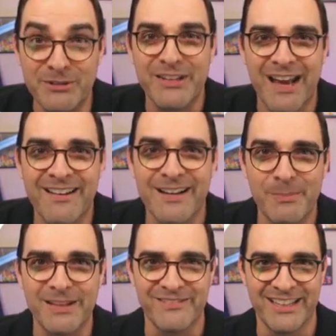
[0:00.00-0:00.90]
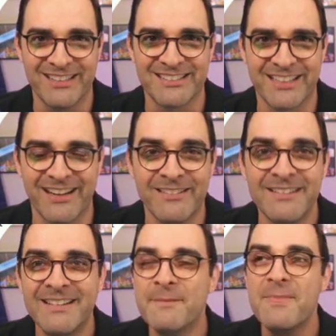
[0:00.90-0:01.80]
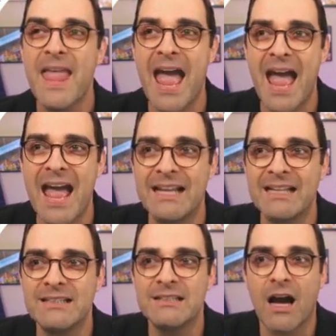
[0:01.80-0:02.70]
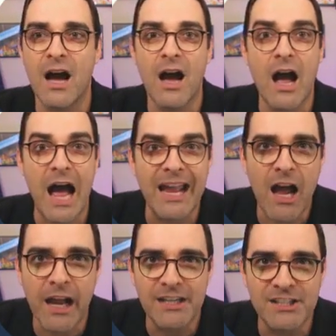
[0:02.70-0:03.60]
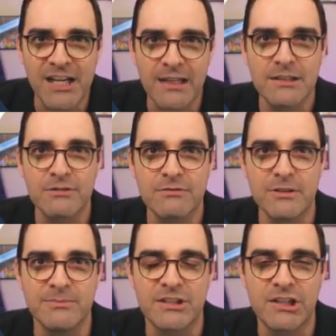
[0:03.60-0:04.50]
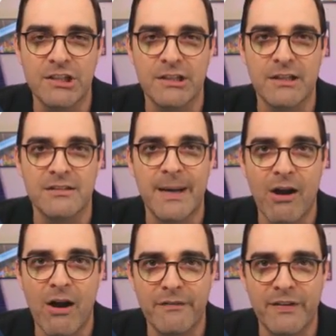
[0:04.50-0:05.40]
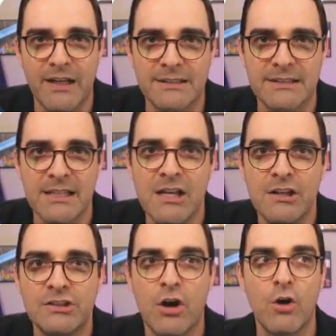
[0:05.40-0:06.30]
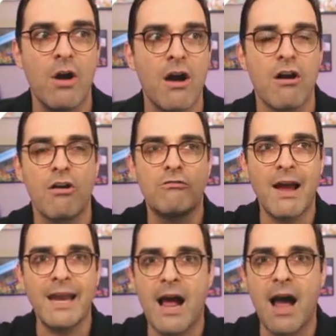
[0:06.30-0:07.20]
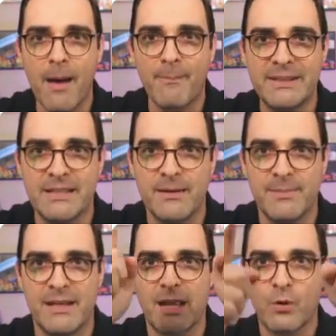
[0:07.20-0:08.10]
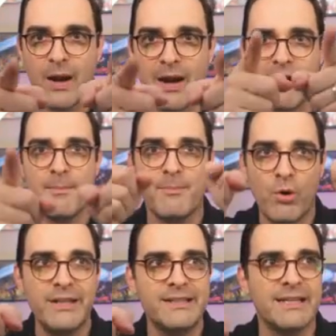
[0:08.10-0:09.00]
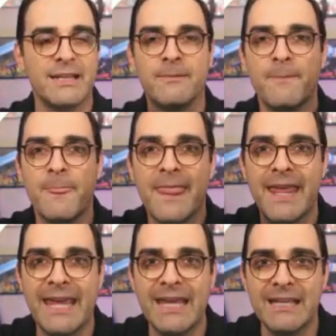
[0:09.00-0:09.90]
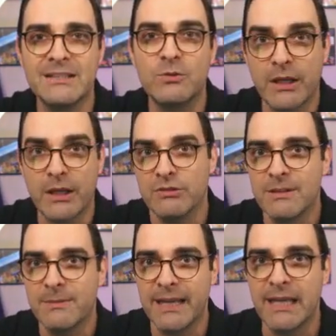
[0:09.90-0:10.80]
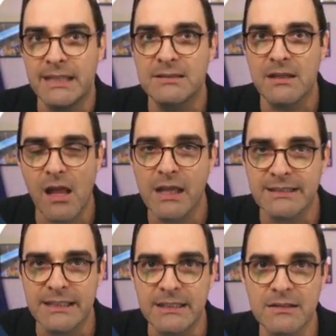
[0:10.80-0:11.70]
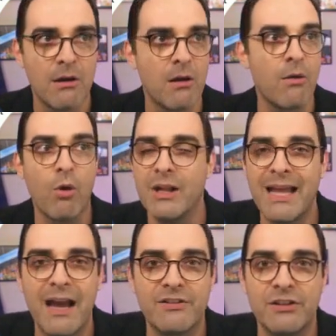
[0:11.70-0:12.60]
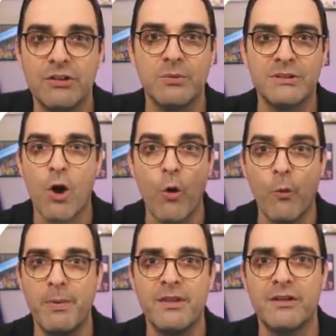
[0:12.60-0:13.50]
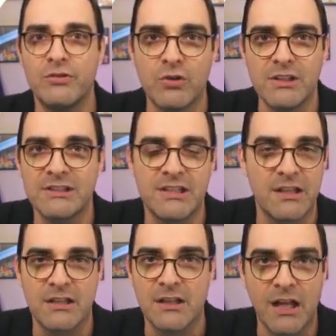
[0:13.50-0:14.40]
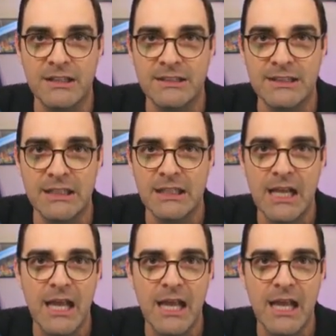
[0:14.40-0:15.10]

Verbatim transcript: moved out a couple of years ago and uh, i hijacked his room to turn it into my office so right opposite me like where i'm pointing is what used to be his closet. All I have to do is open the doors to the closet,